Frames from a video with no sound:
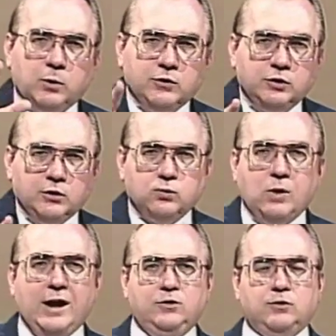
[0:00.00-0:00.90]
to us His
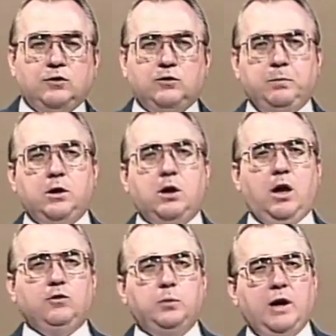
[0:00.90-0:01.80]
righteousness
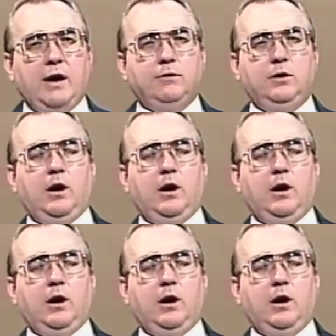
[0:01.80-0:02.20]
because we have,